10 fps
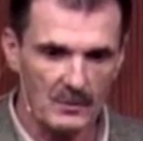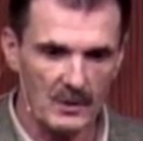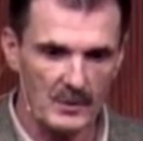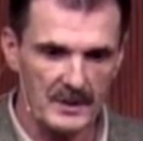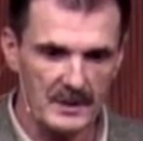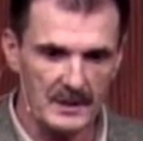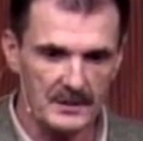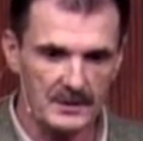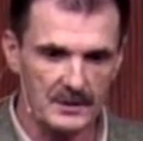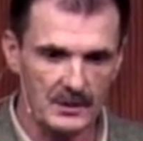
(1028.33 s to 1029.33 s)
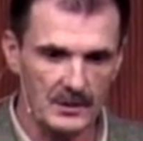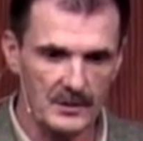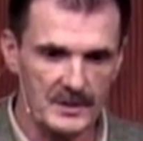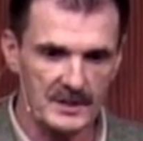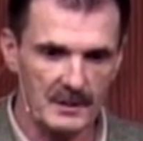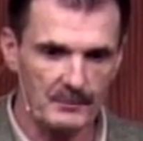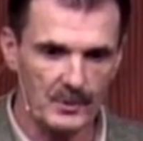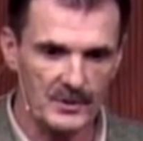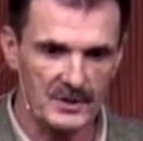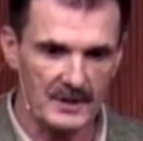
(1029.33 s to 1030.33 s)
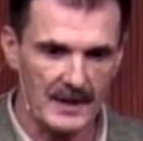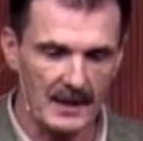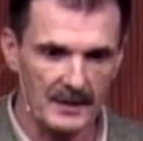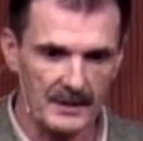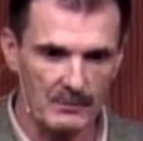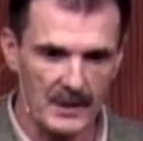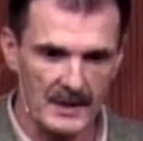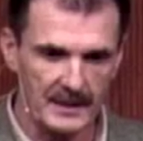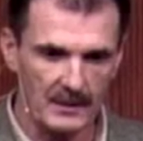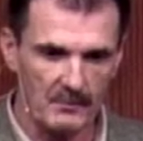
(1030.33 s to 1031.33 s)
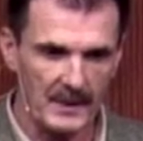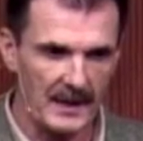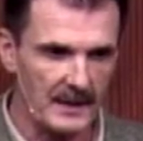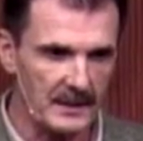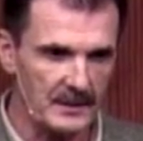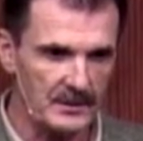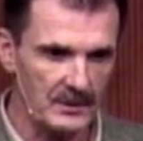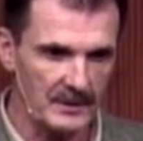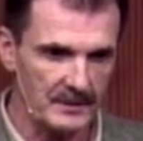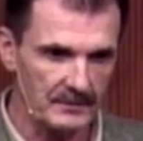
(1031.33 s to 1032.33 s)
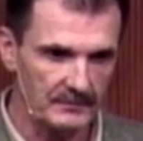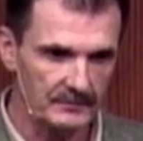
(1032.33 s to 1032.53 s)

What we need to do is get personality radio back into it